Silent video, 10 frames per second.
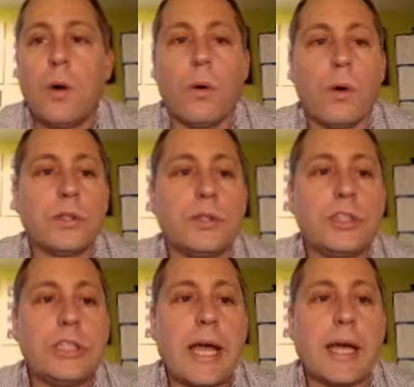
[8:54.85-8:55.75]
or to
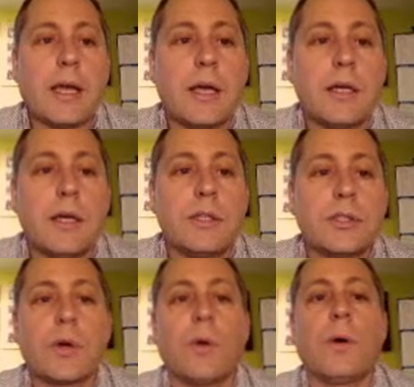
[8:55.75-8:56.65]
check,
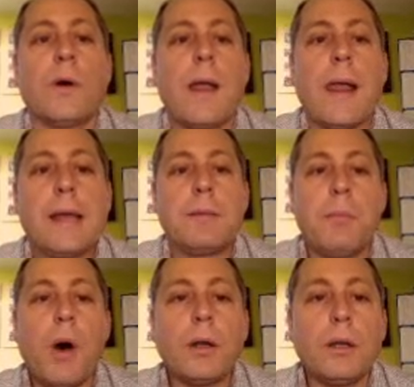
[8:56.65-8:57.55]
score, and
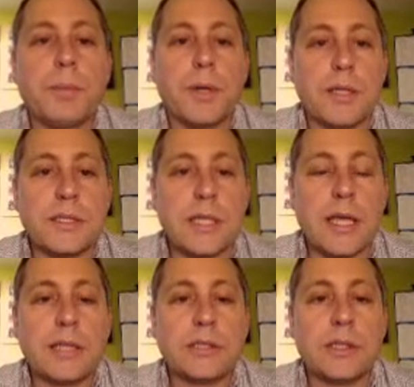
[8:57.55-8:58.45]
model
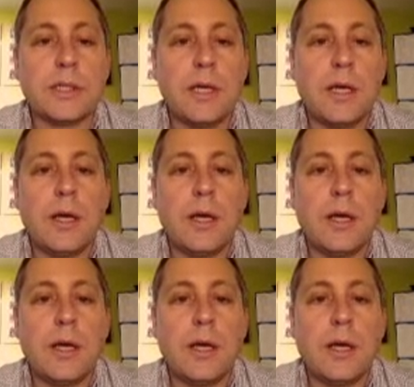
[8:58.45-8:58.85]
pronunciation,